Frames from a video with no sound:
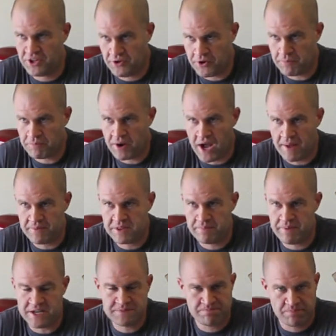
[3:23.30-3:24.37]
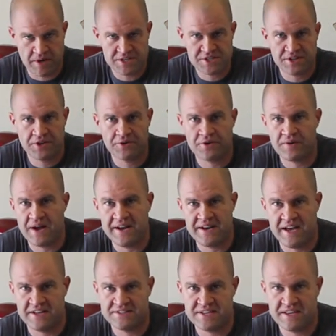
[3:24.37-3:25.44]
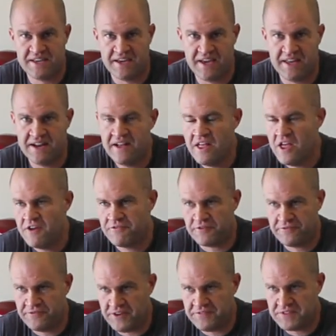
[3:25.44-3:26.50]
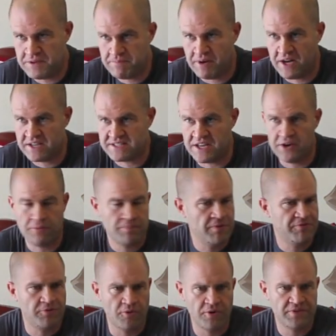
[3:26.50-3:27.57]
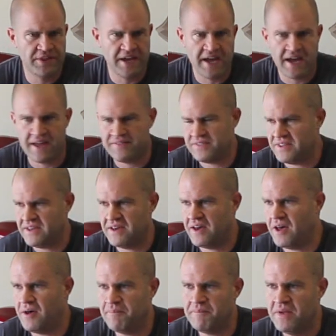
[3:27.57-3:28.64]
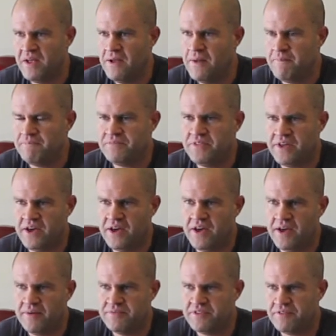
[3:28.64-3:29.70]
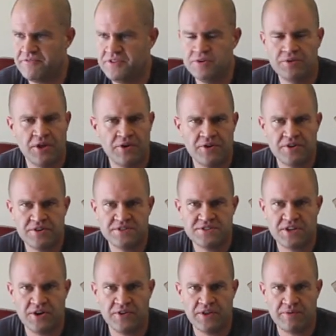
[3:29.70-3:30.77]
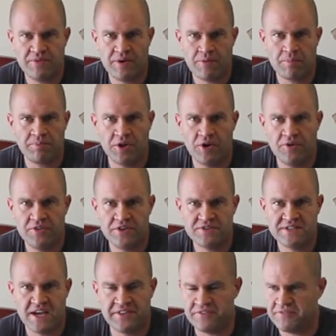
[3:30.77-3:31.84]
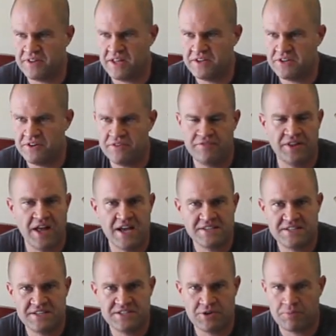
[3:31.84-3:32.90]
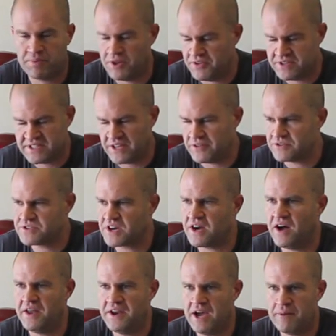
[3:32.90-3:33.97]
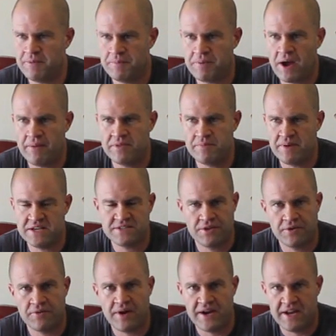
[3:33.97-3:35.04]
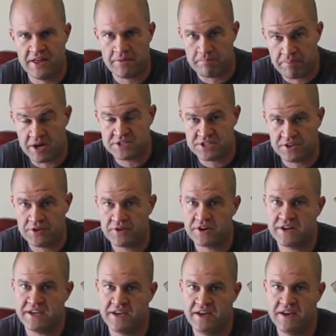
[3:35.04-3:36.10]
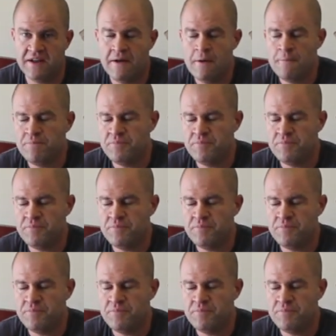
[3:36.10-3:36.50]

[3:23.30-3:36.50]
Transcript: loader, probably the best budget loader right now to get for 50 bucks. I know before they had the, um, the the view loaders, you know, they, they were blowing those out. The you know the velocities they were blowing those out. Those are gone now. But probably the best loader right now, the budget loader to get